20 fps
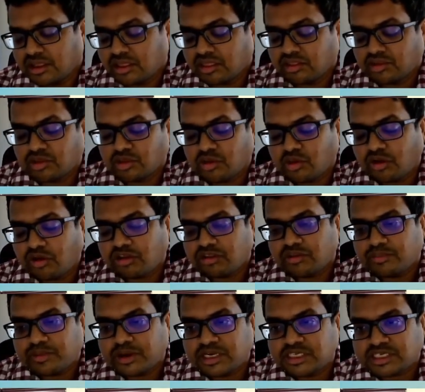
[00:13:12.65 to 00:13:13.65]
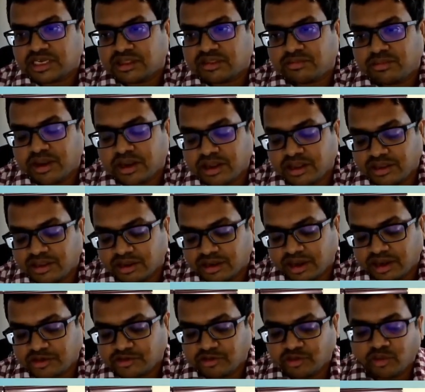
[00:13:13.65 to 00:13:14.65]
So the goal of the prediction explainer here
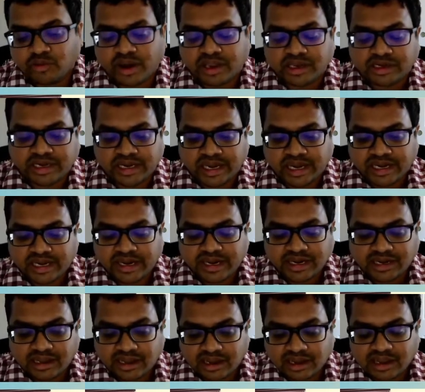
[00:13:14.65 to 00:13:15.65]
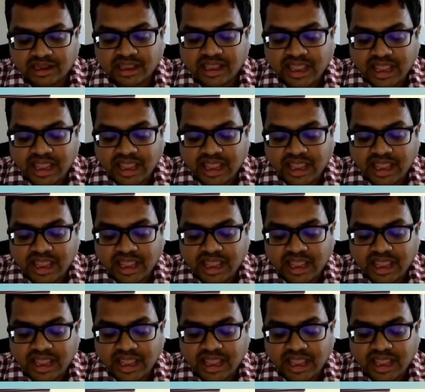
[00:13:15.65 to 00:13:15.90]
is to look at the training data